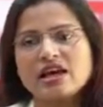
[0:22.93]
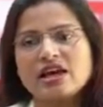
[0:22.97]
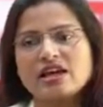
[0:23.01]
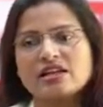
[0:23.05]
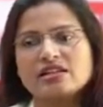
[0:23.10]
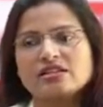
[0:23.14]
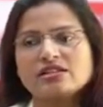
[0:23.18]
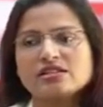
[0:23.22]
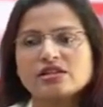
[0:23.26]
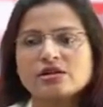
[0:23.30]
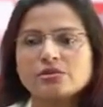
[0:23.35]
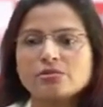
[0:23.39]

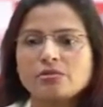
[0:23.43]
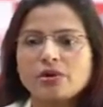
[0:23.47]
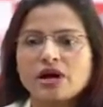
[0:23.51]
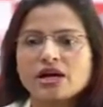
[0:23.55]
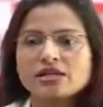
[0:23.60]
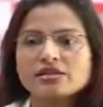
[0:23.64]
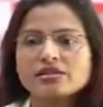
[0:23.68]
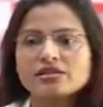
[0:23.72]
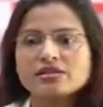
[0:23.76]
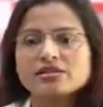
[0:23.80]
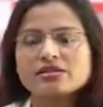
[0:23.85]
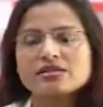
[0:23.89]
It
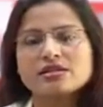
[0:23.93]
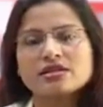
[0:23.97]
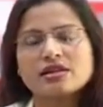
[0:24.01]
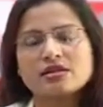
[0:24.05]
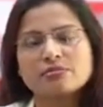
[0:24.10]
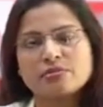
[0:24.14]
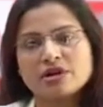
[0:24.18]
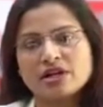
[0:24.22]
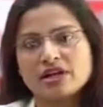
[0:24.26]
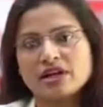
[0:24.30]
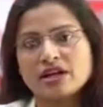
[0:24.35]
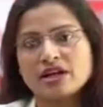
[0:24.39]
surpasses
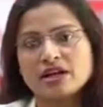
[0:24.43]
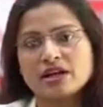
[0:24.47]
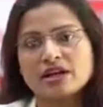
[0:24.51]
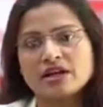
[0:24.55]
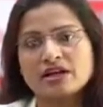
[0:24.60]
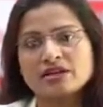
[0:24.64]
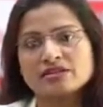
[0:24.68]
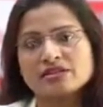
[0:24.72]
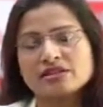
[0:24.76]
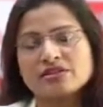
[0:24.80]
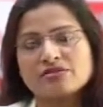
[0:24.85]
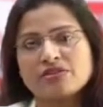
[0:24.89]
the
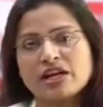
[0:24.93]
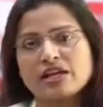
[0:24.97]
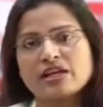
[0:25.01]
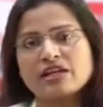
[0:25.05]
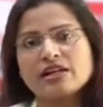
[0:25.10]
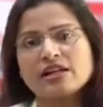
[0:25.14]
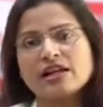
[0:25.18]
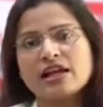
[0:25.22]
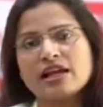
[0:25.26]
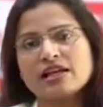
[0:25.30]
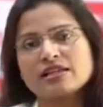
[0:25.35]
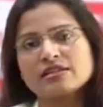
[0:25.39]

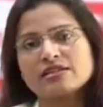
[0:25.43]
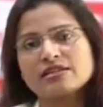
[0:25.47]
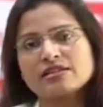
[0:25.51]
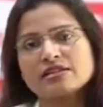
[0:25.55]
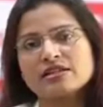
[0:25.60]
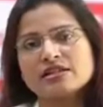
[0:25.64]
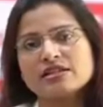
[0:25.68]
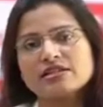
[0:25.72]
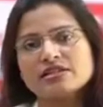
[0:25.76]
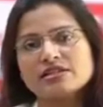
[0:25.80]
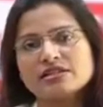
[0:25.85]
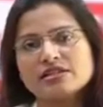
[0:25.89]
cervical cancer
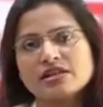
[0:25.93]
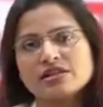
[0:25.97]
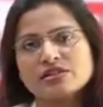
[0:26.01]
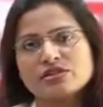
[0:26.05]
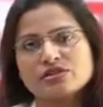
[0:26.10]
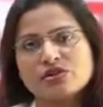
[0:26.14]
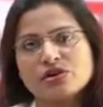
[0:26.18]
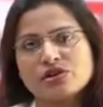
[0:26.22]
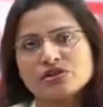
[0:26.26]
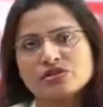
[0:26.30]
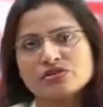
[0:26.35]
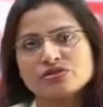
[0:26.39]

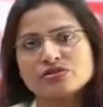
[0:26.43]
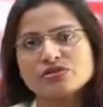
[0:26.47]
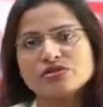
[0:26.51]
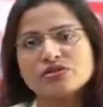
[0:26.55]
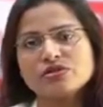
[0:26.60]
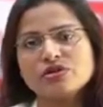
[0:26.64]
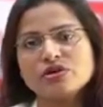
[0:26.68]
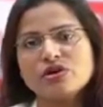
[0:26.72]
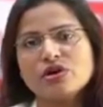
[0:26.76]
incidence also